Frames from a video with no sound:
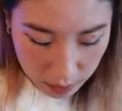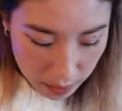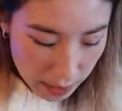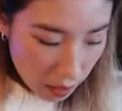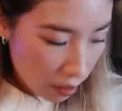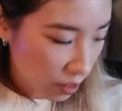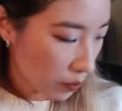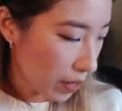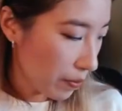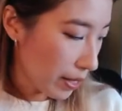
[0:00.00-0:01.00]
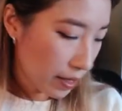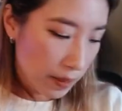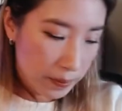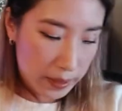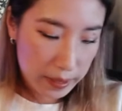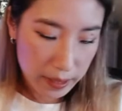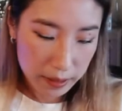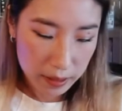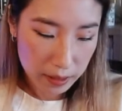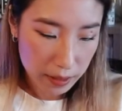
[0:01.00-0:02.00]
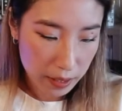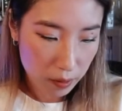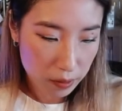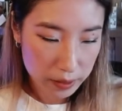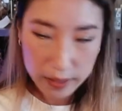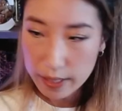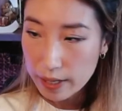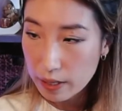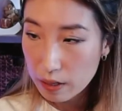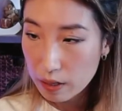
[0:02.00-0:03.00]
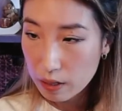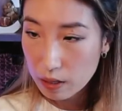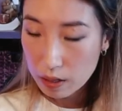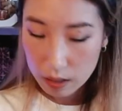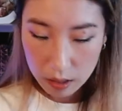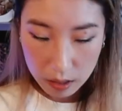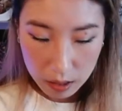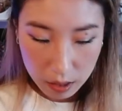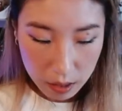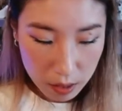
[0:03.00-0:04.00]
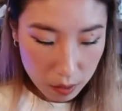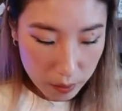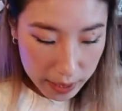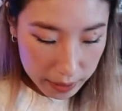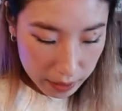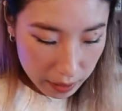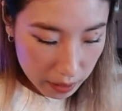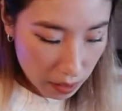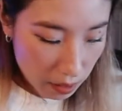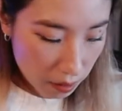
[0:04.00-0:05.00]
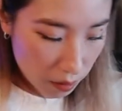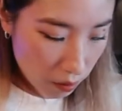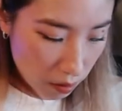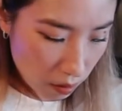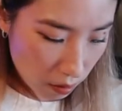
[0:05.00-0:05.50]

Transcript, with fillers: I lost my makeups. I lost it. Where did it go?